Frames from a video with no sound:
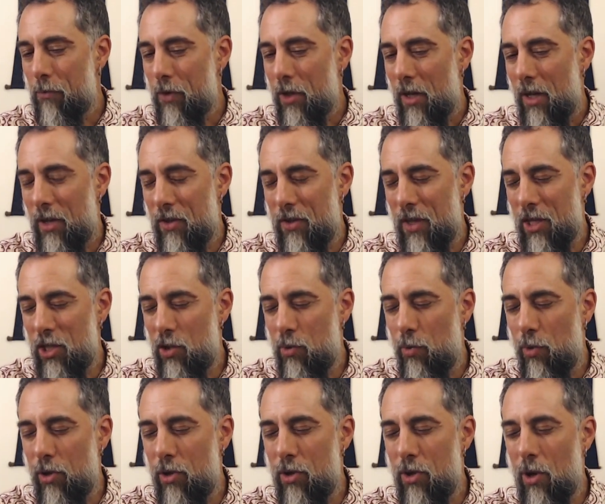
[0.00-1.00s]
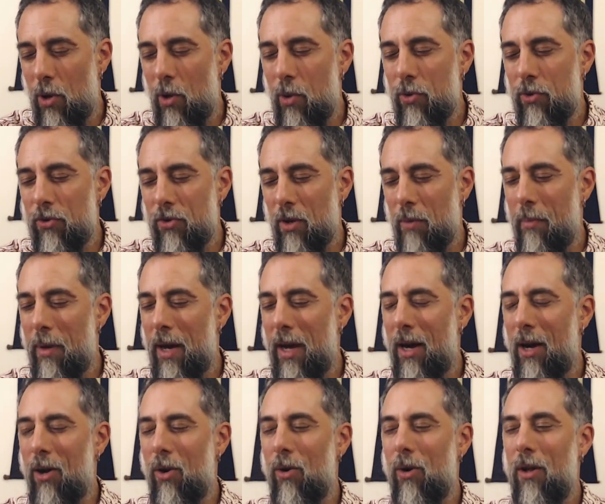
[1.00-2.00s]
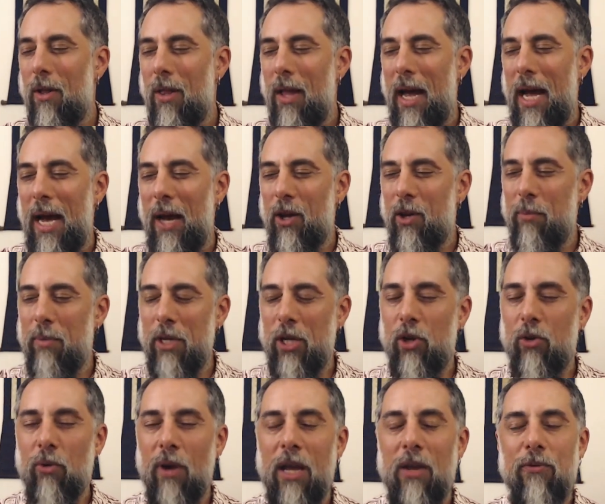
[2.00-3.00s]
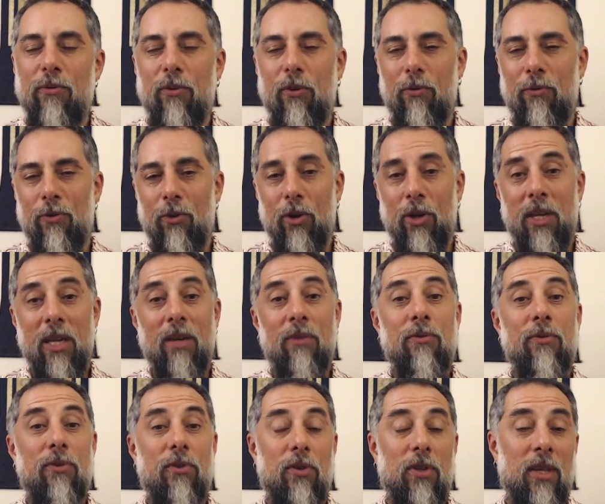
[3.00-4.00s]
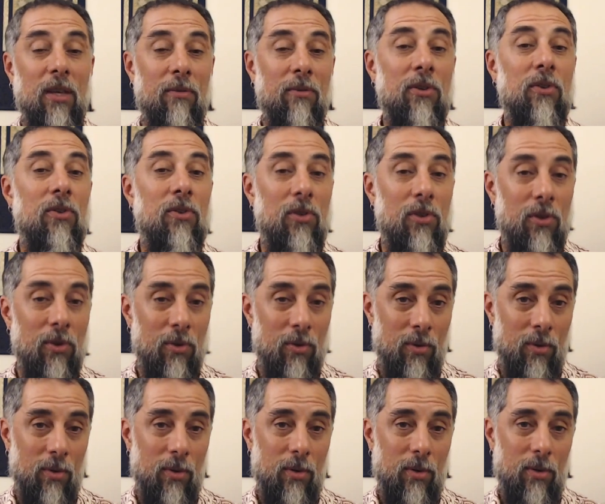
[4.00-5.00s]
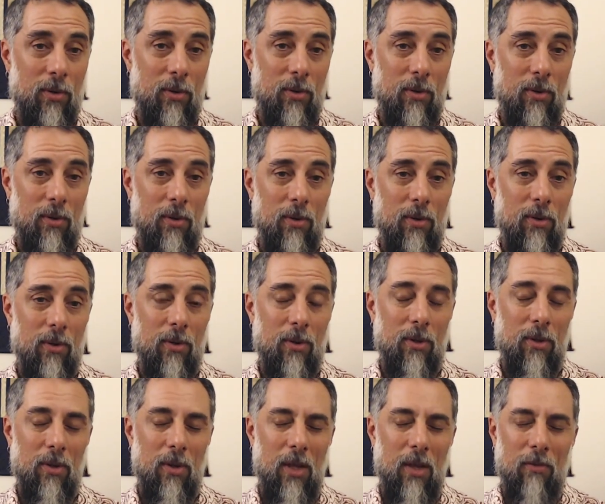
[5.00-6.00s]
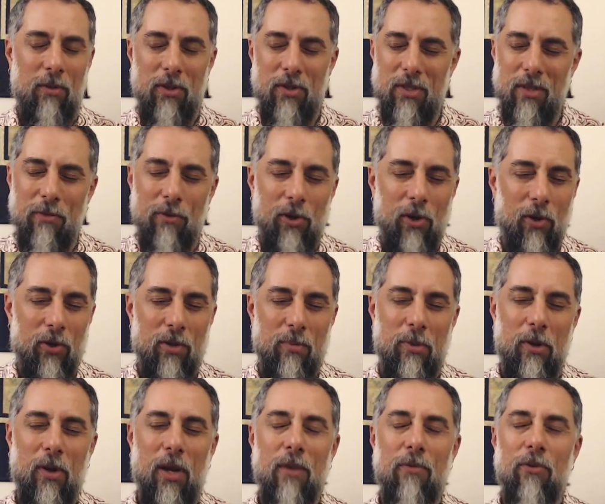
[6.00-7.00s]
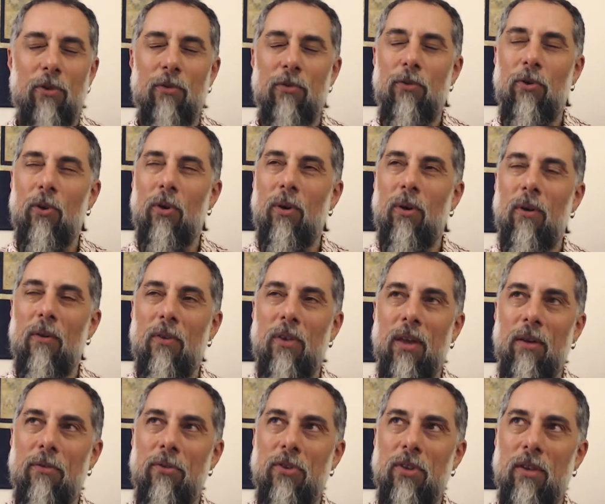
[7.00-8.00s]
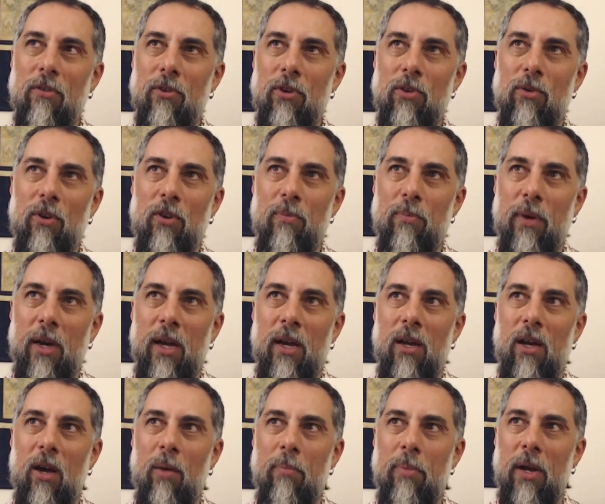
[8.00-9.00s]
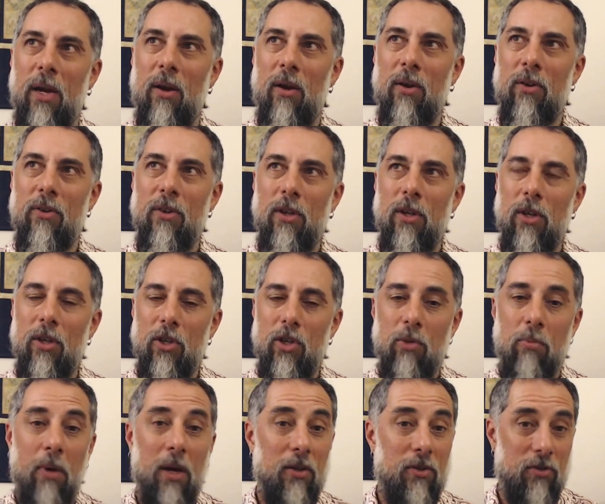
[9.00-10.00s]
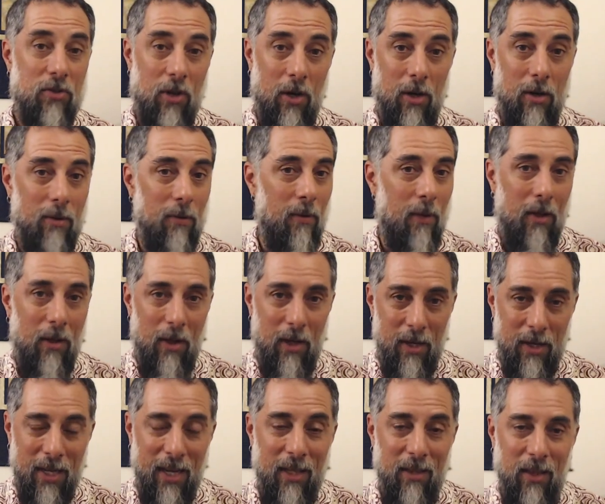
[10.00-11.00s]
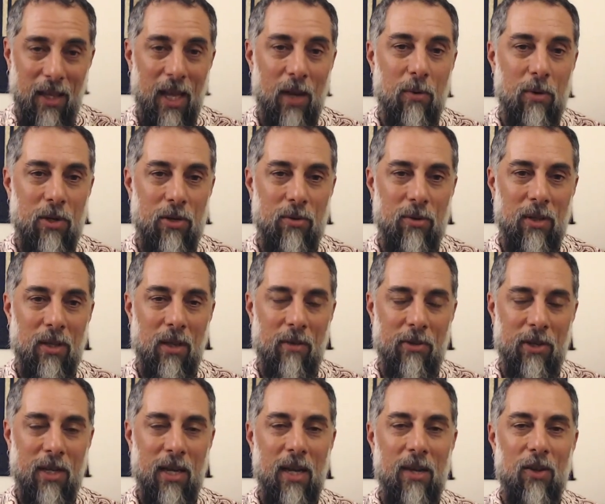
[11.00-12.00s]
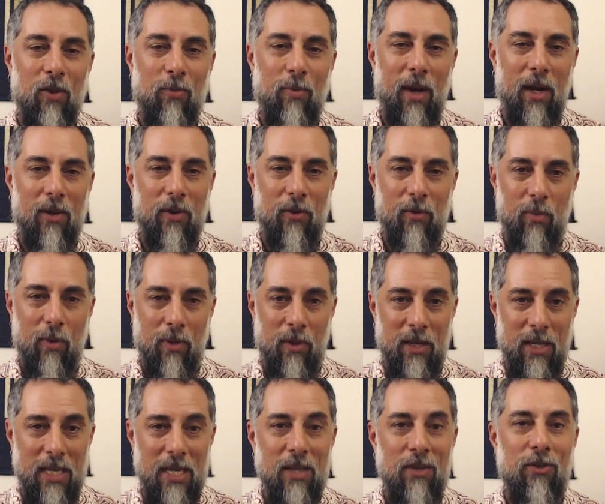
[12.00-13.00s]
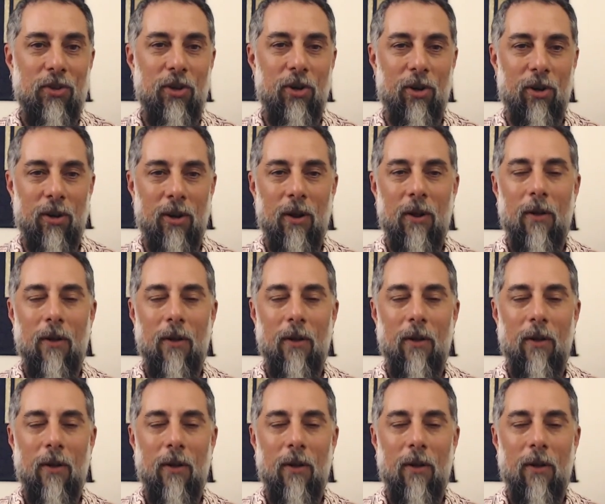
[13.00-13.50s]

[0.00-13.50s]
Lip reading: you would know somehow how to be grateful for gifts given to you. If it's difficult to be grateful for gifts given to us by a parent, you might start, again, like we do in loving kindness practice, with an easier